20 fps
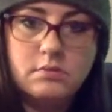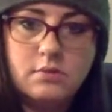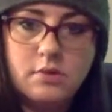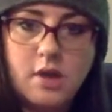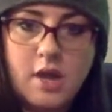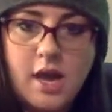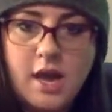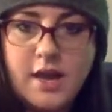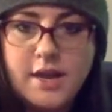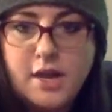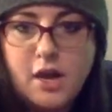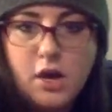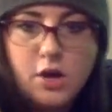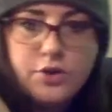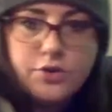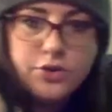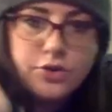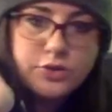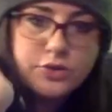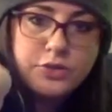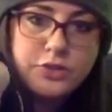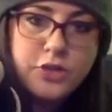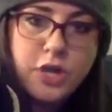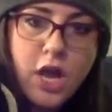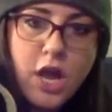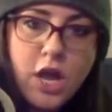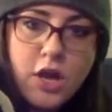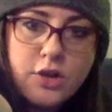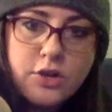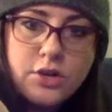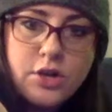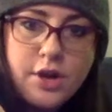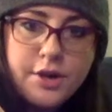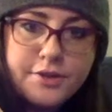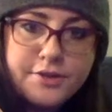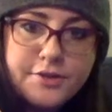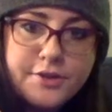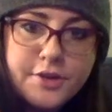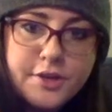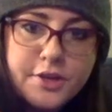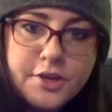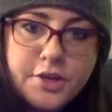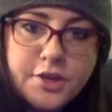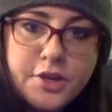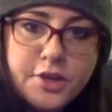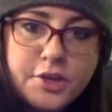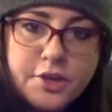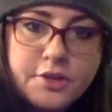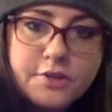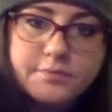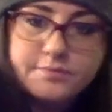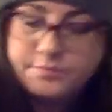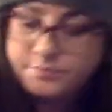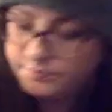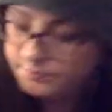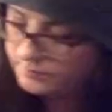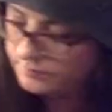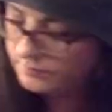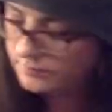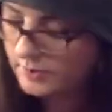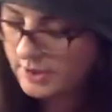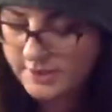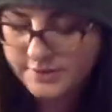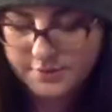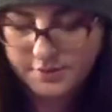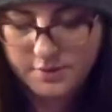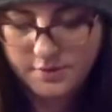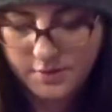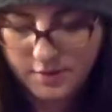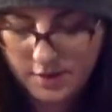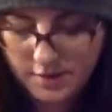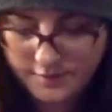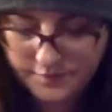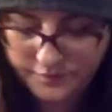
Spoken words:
I understand nothing. These are cool.